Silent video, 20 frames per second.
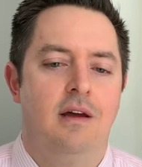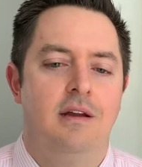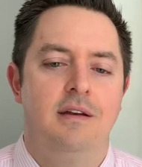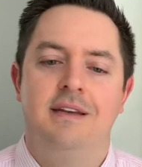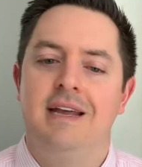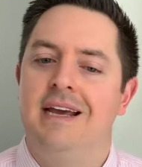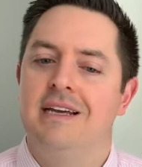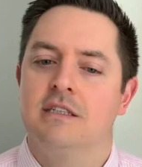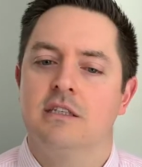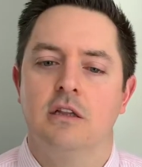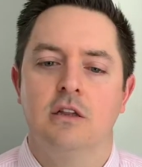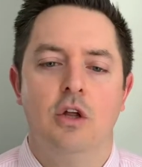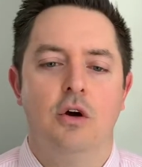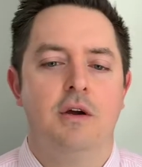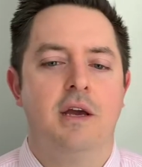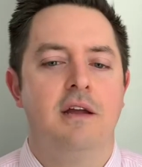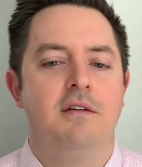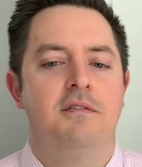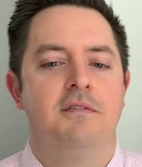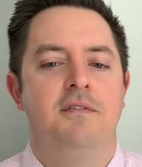Days look
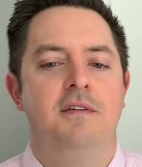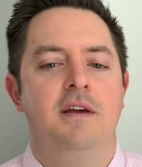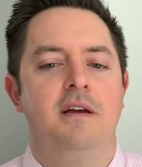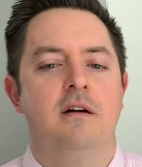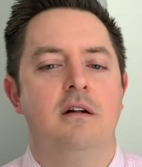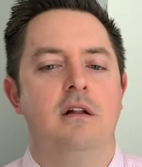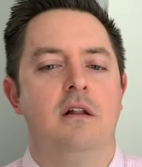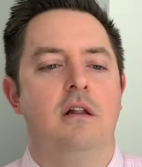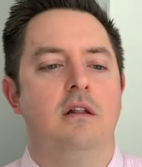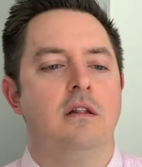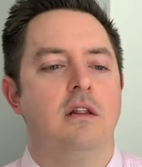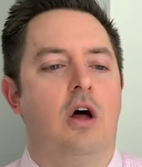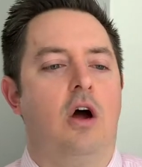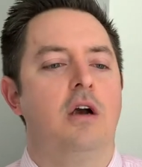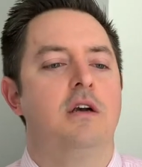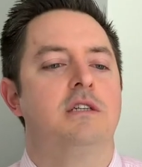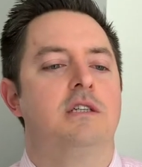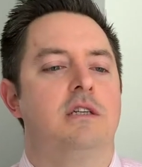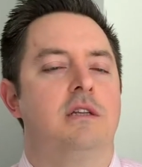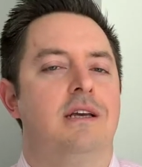and feel
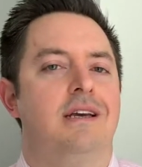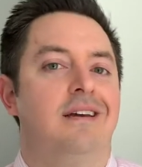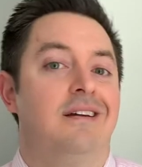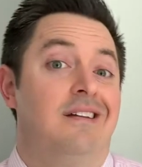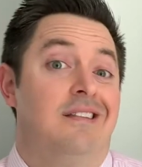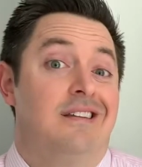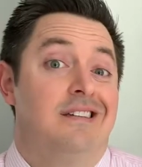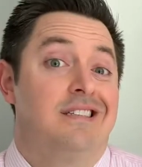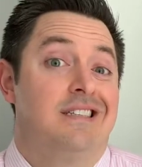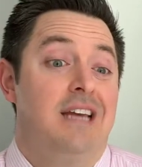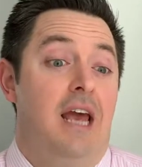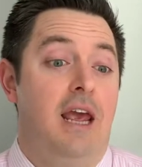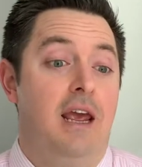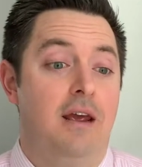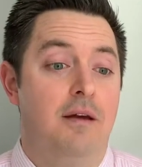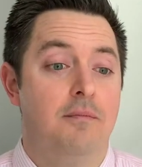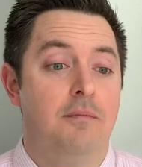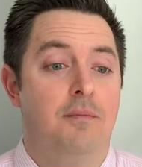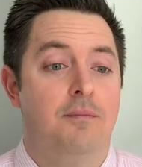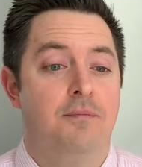largely the same.